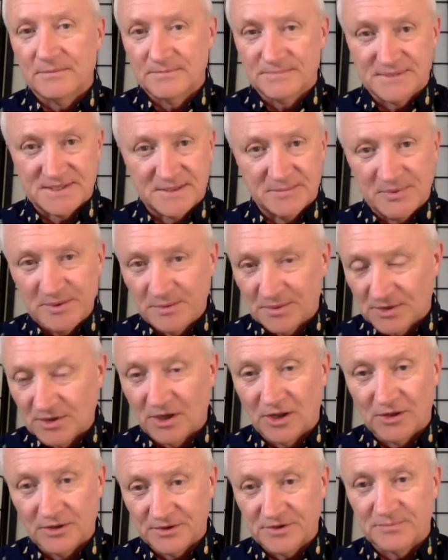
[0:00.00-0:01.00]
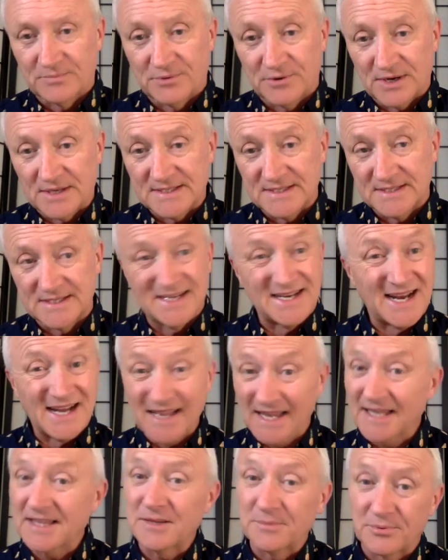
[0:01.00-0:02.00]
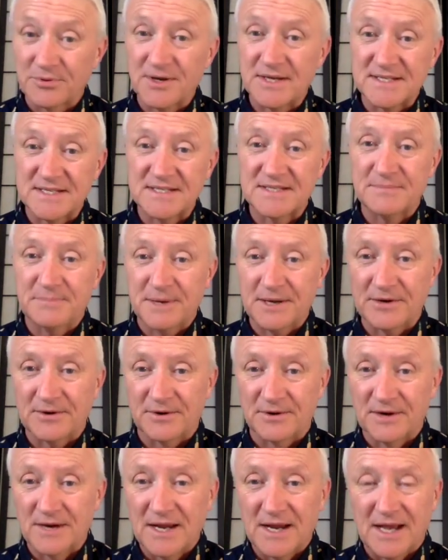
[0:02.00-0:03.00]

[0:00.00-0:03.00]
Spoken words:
Some people call it the presence, and I like the presence better.